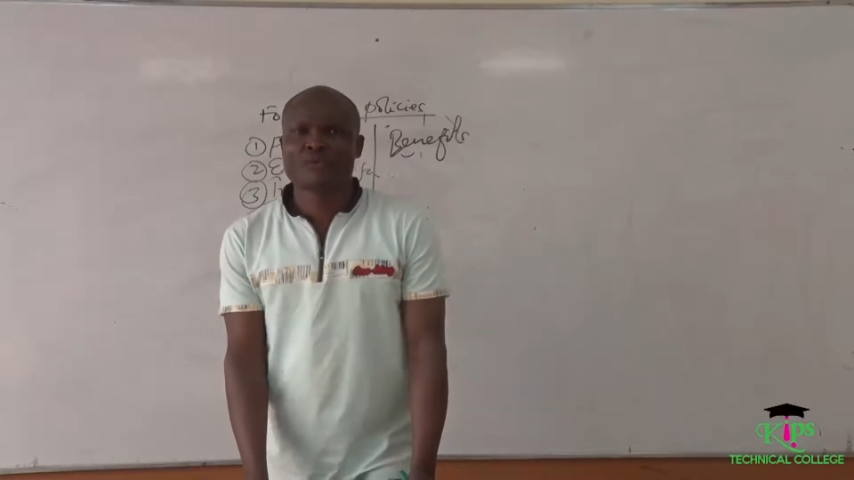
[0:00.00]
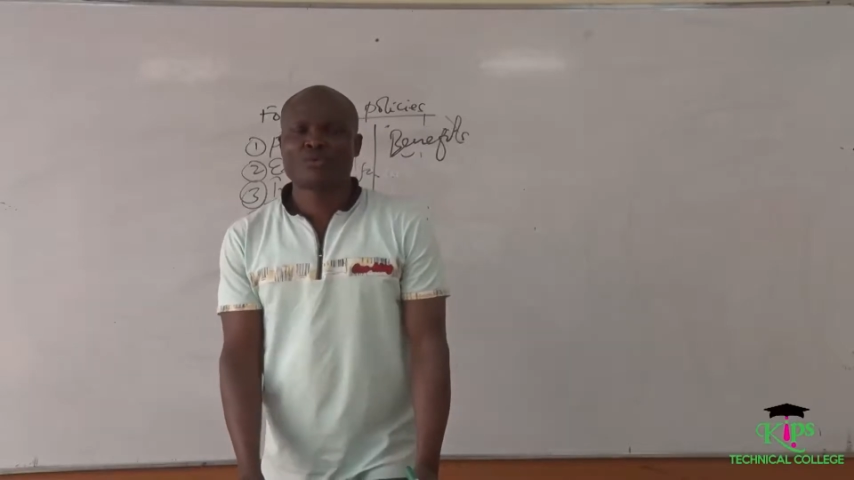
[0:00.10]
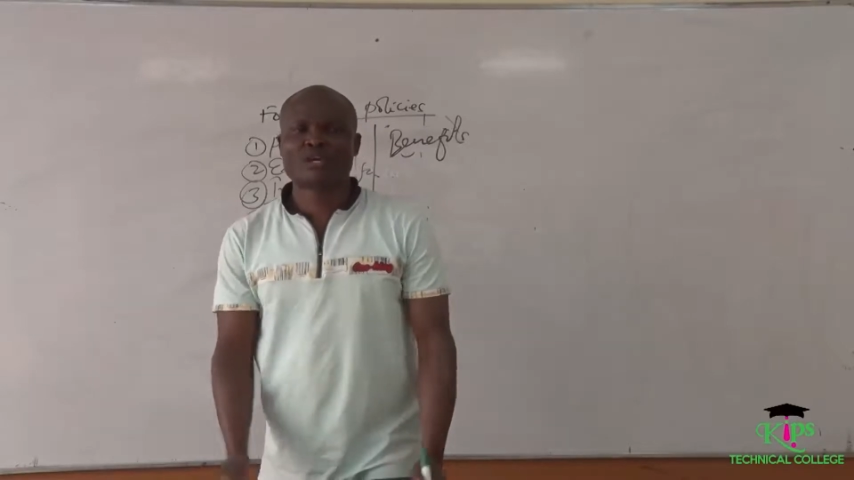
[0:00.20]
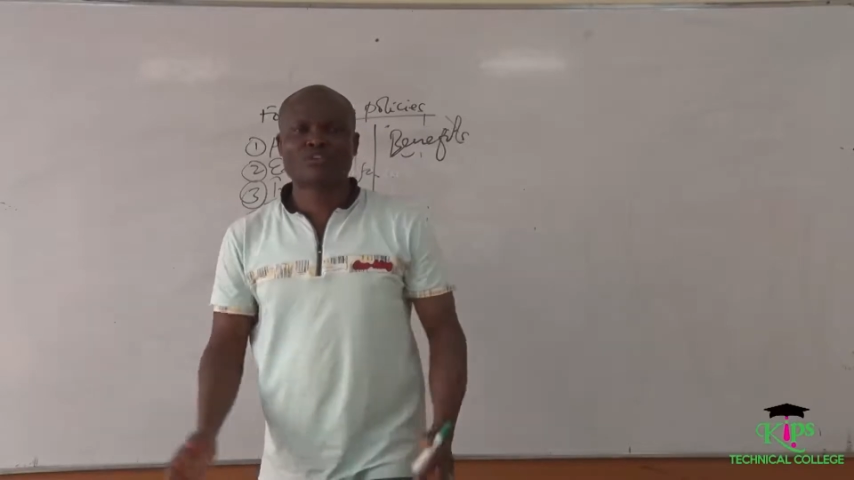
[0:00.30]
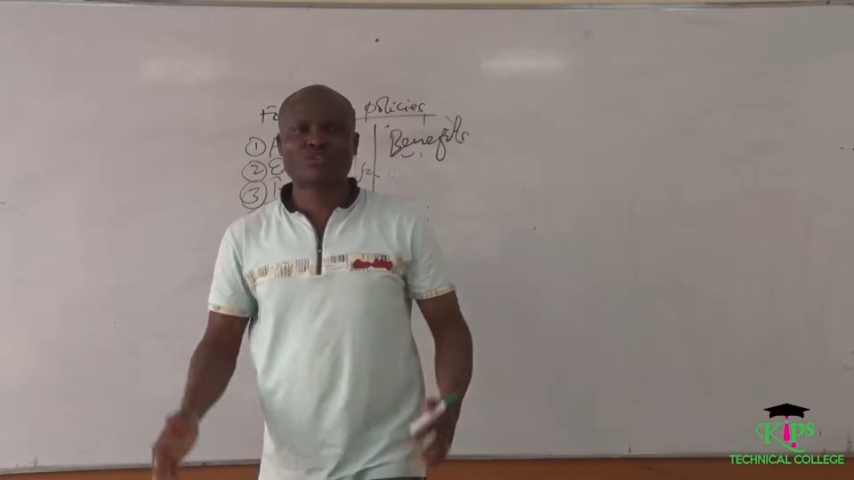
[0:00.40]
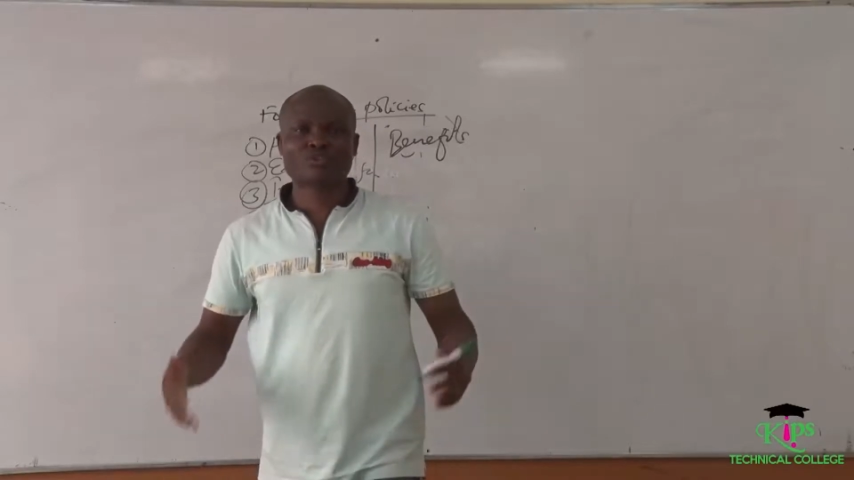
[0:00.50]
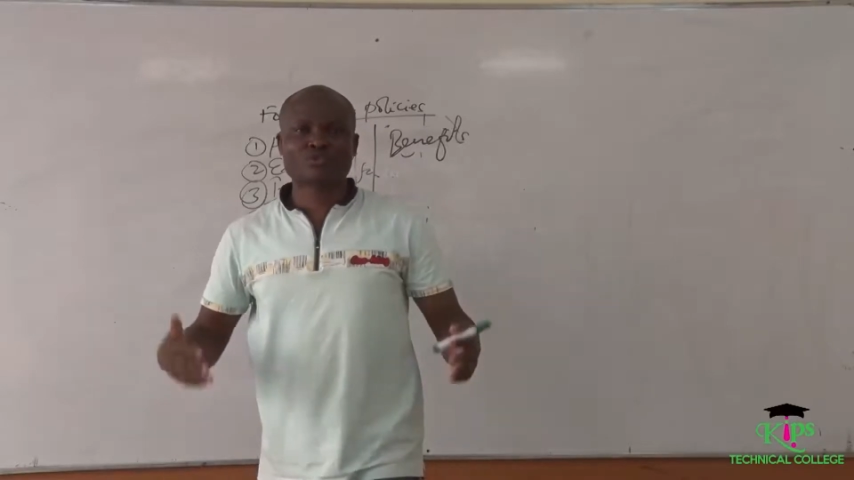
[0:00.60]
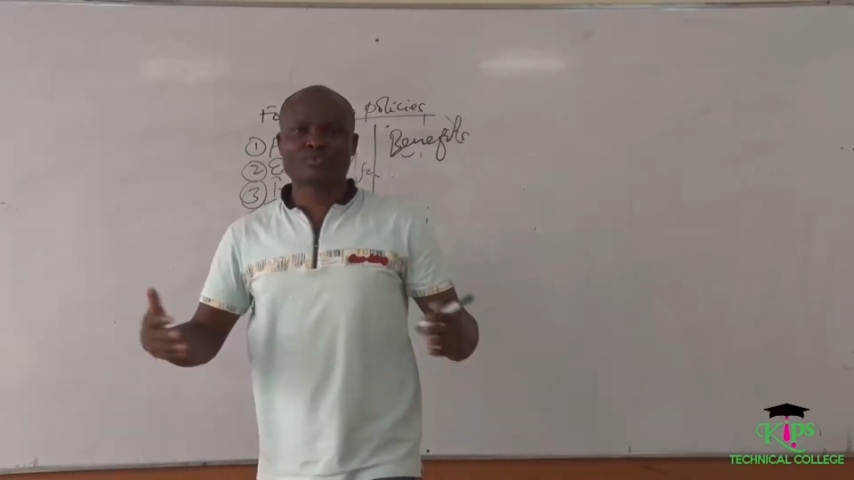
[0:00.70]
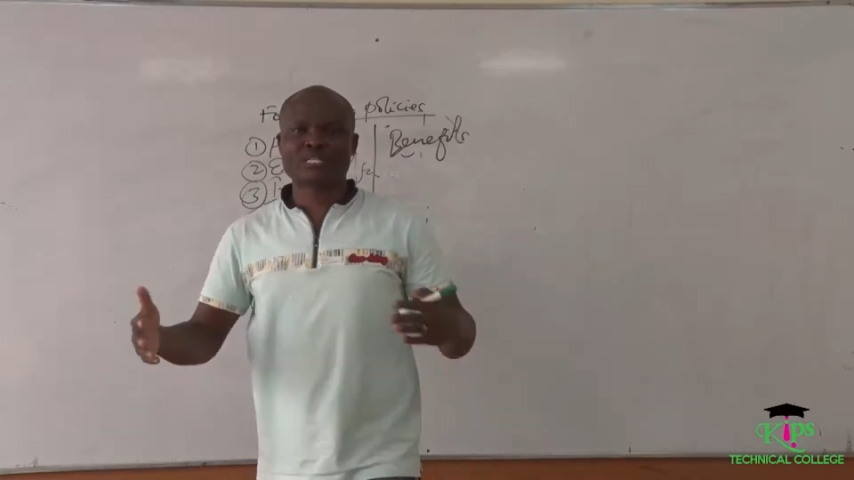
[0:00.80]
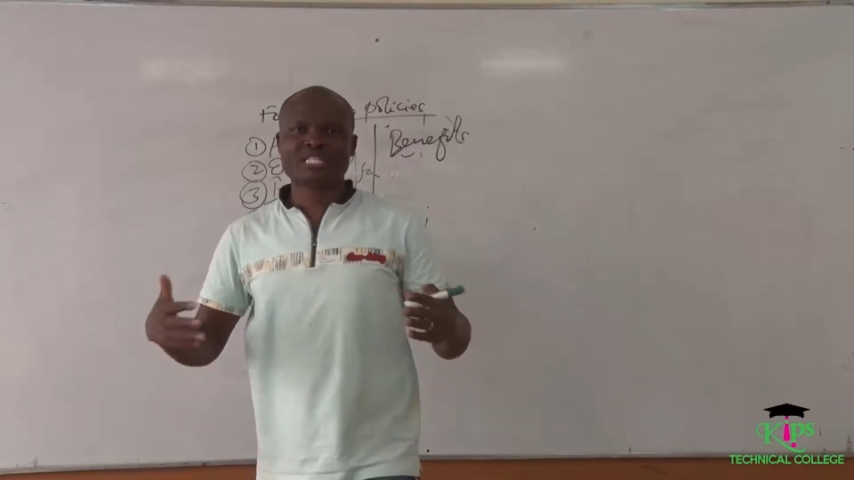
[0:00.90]
we are not going
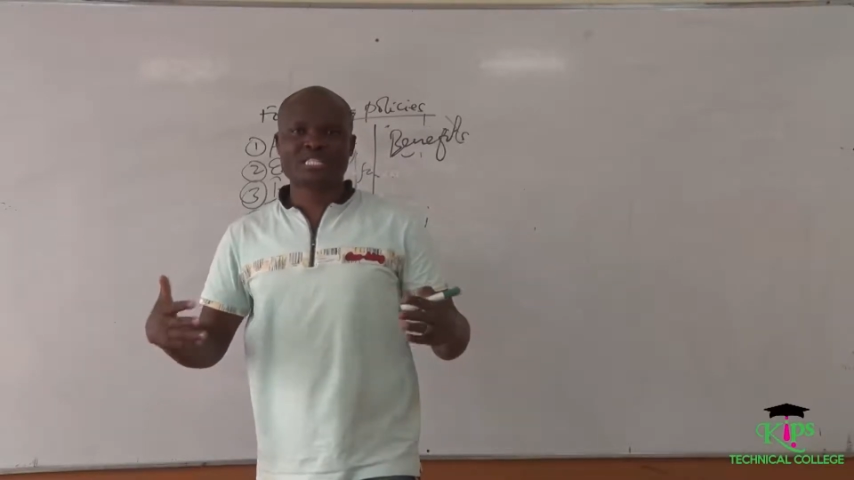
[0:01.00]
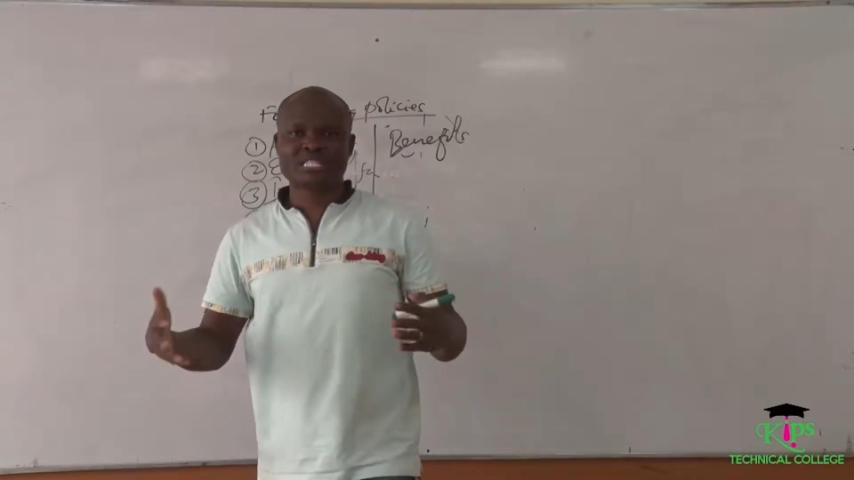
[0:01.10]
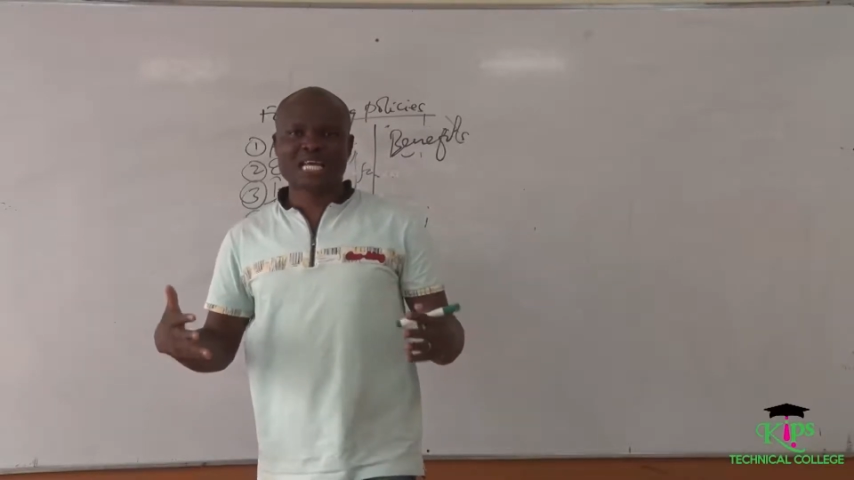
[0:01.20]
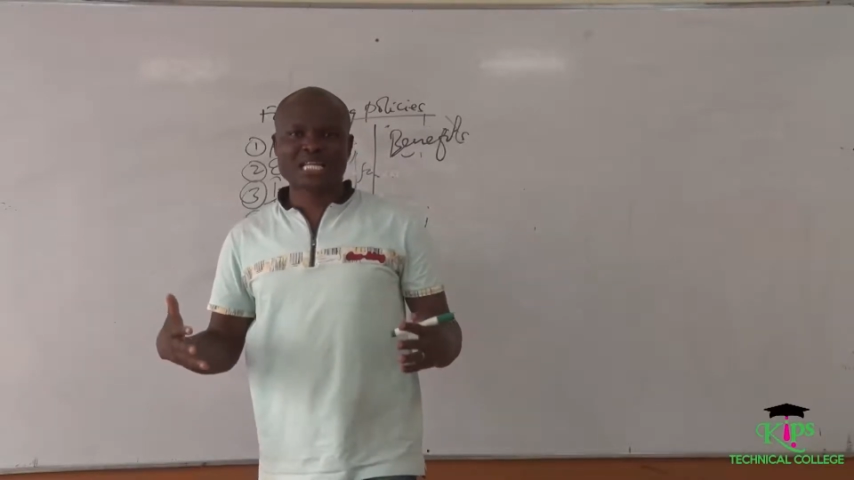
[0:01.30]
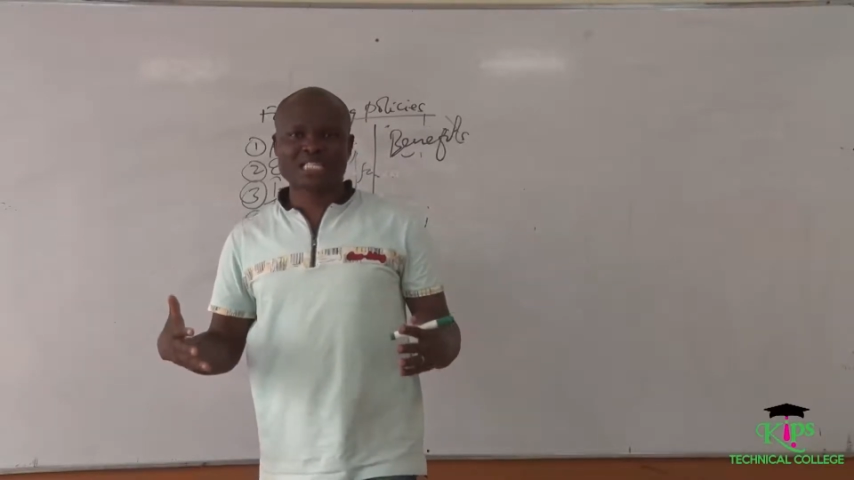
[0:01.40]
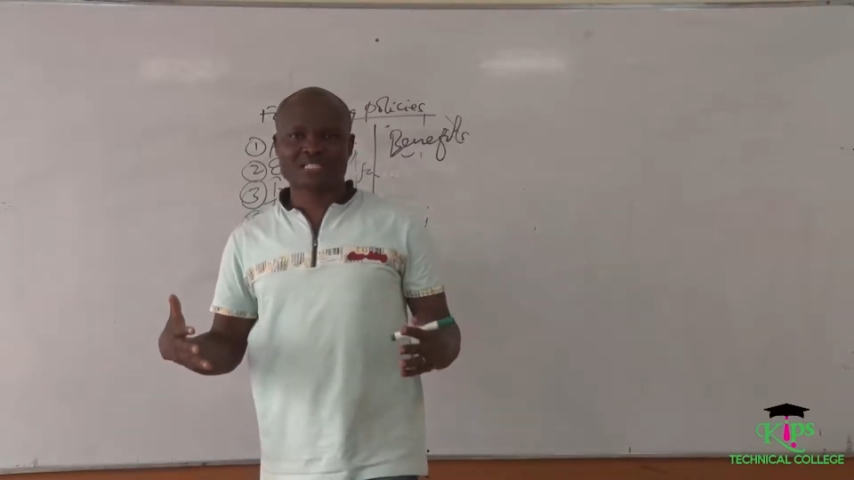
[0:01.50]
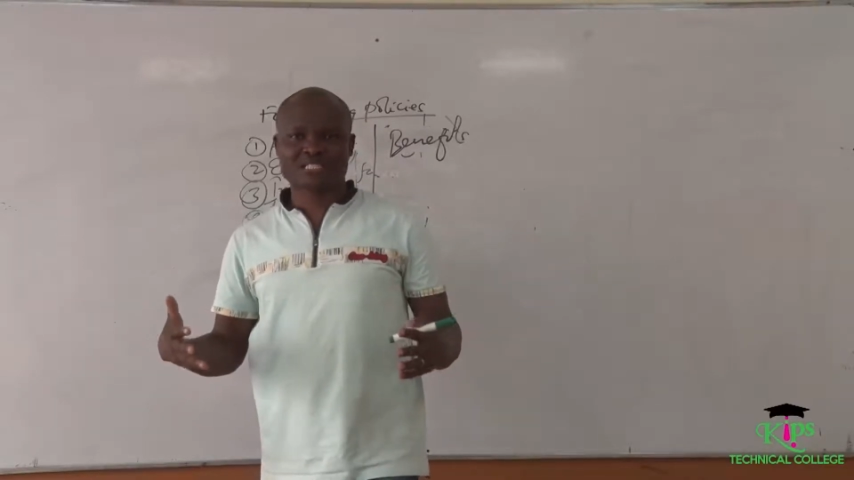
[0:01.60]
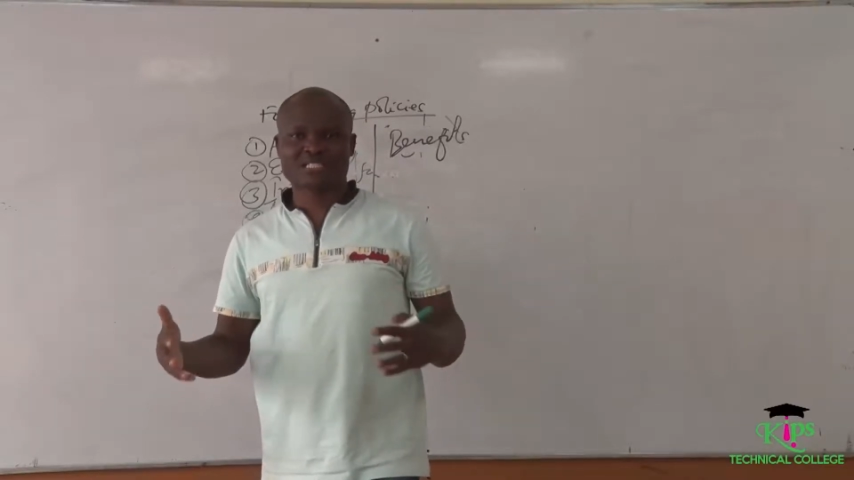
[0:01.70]
to be dilly-dallying